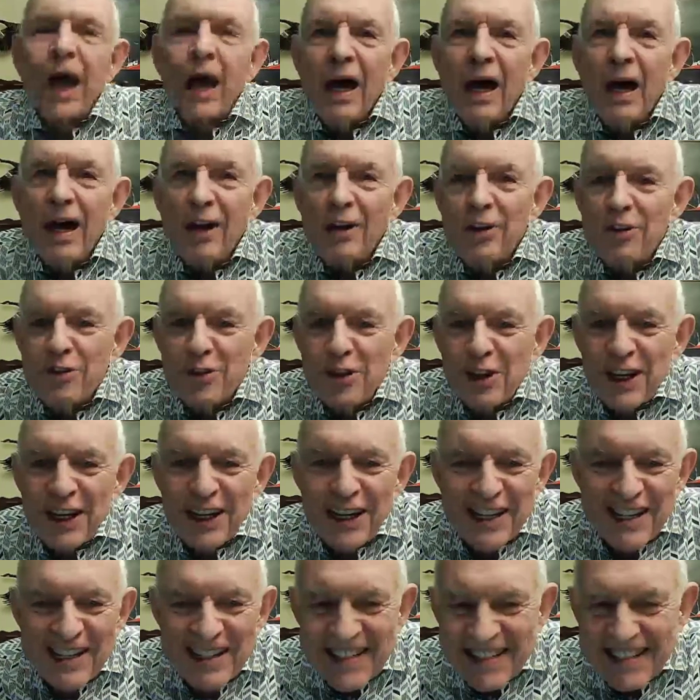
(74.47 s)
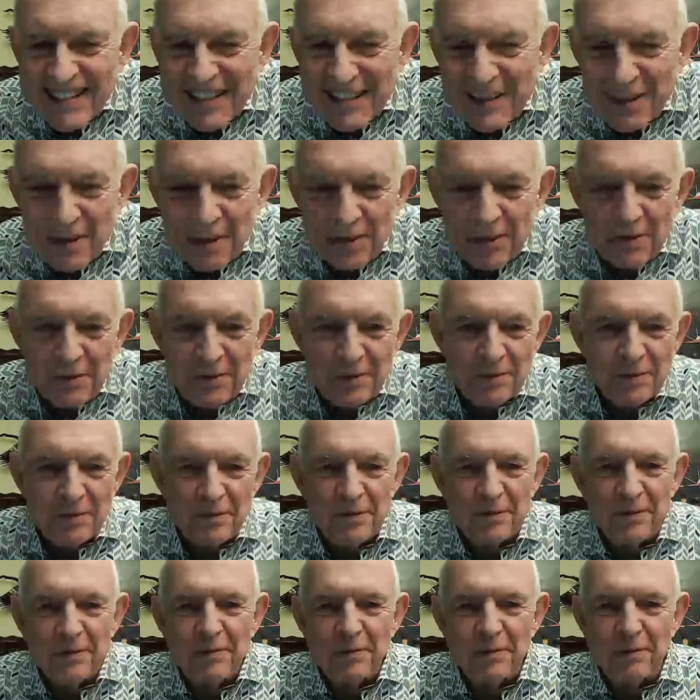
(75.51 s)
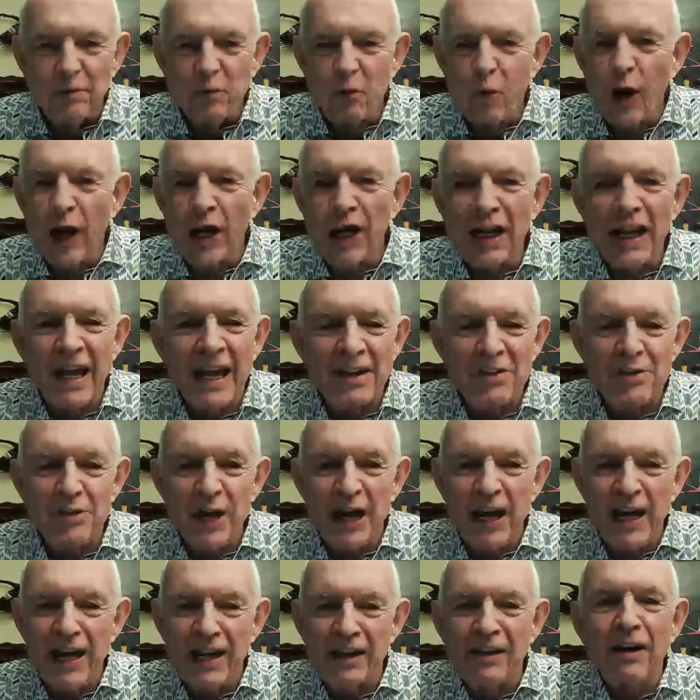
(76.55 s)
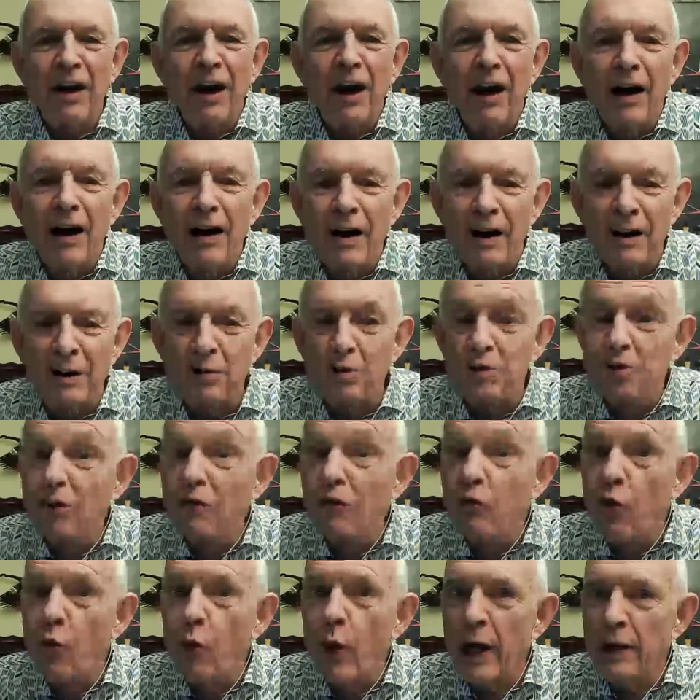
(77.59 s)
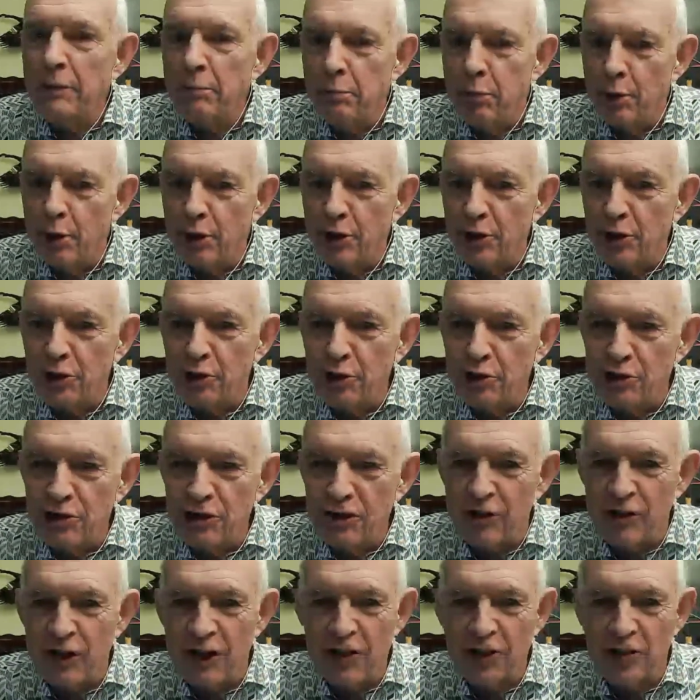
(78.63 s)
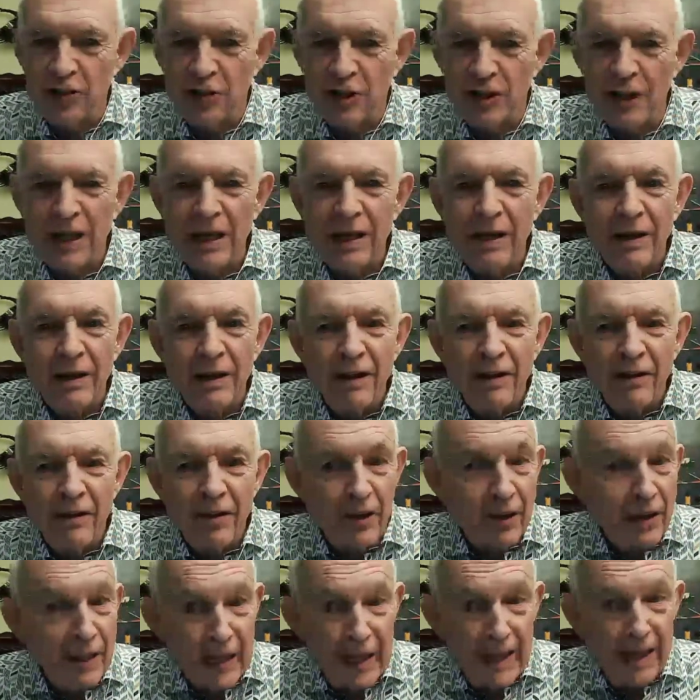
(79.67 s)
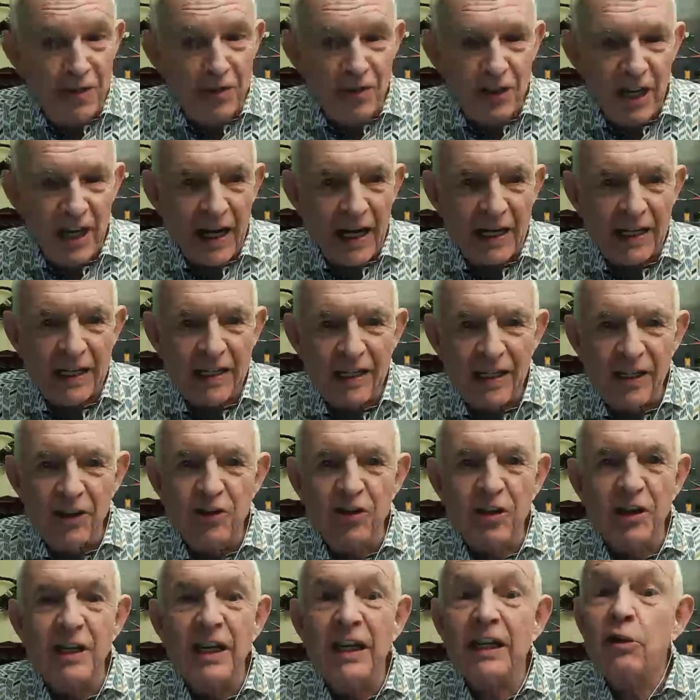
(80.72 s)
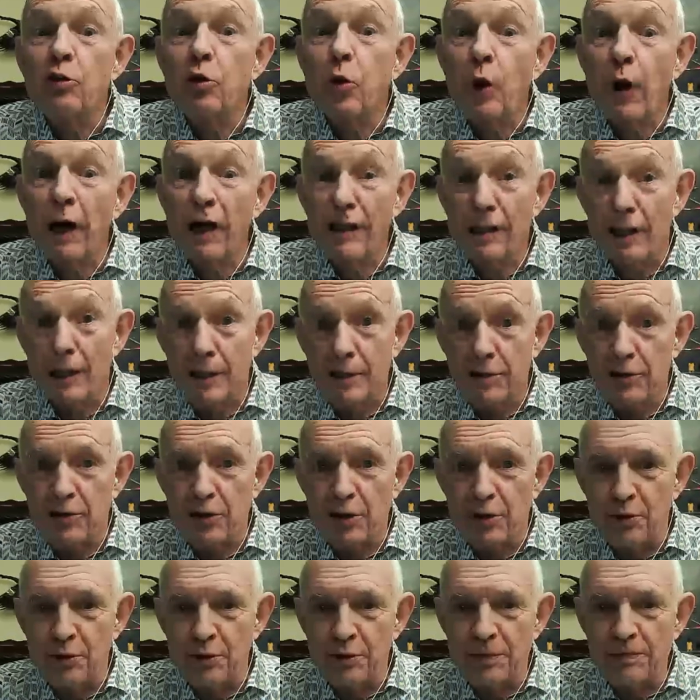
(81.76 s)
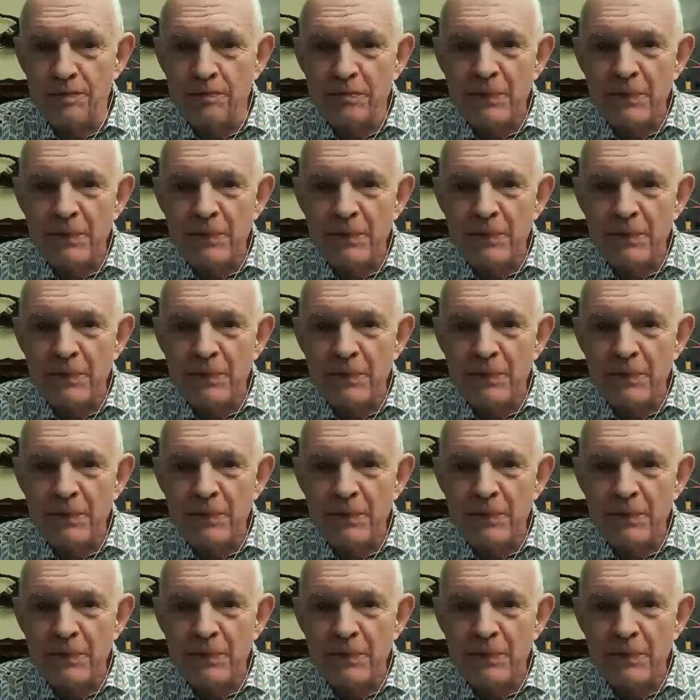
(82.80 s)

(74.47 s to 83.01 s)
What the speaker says: As one Dan Ives of Wedbush suggested, the NASDAQ is in a twilight zone.